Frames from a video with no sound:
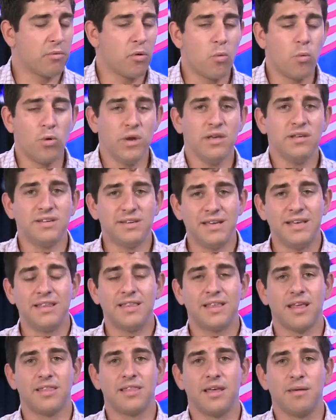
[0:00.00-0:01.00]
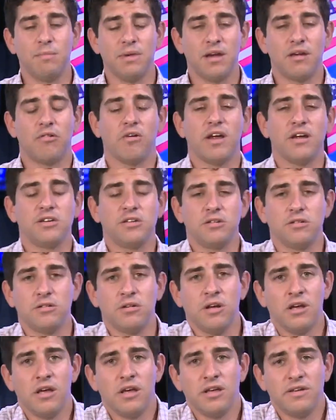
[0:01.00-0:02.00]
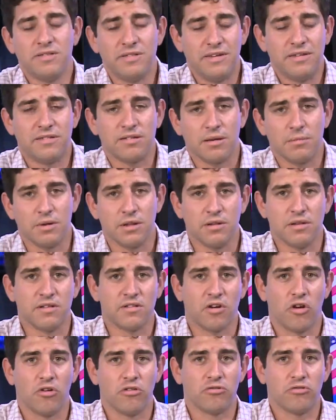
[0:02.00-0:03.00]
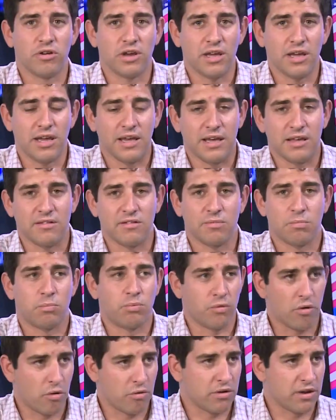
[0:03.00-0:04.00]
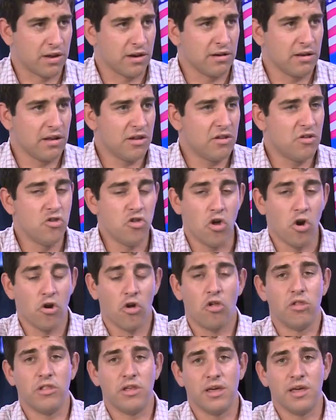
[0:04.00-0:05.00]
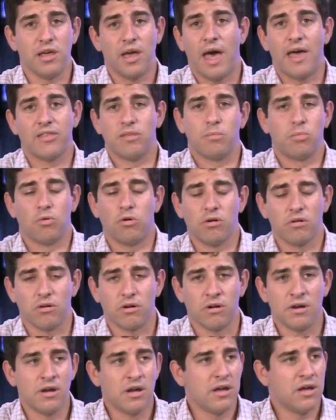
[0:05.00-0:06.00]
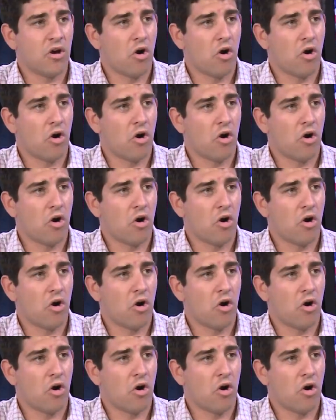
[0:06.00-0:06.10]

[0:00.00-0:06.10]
but we see that the immigration system in this country is broken, not only at the border,